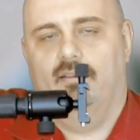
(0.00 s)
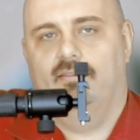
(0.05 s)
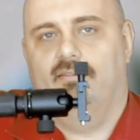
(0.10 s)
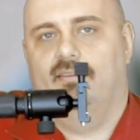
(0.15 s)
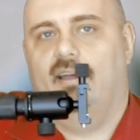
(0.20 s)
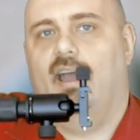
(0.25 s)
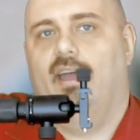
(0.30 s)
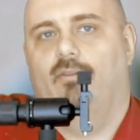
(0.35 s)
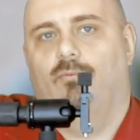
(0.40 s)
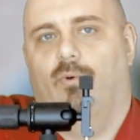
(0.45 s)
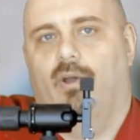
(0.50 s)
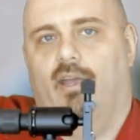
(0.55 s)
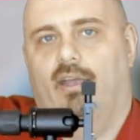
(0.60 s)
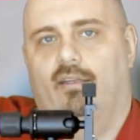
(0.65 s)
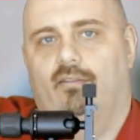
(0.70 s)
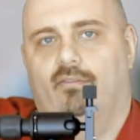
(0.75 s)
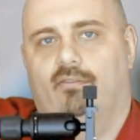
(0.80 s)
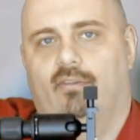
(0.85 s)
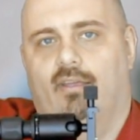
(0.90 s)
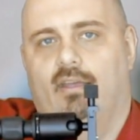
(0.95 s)

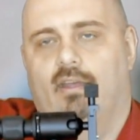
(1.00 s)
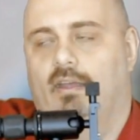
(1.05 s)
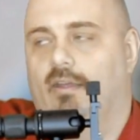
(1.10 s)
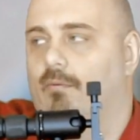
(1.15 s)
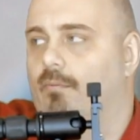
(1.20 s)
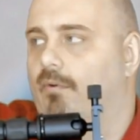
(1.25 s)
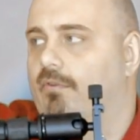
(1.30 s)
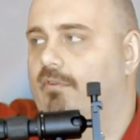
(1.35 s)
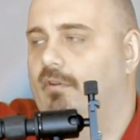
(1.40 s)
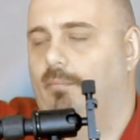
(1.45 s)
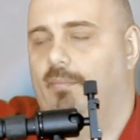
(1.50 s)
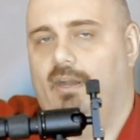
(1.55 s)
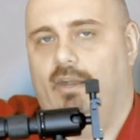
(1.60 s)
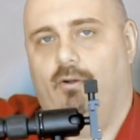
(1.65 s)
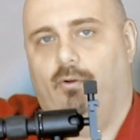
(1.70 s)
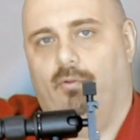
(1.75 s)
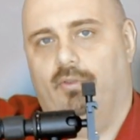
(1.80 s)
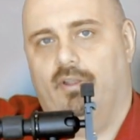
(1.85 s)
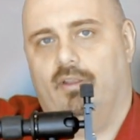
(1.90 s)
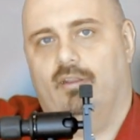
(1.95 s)
sideways with somebody
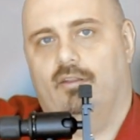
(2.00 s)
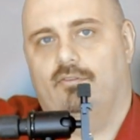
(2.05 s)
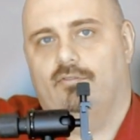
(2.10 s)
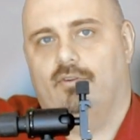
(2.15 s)
holding the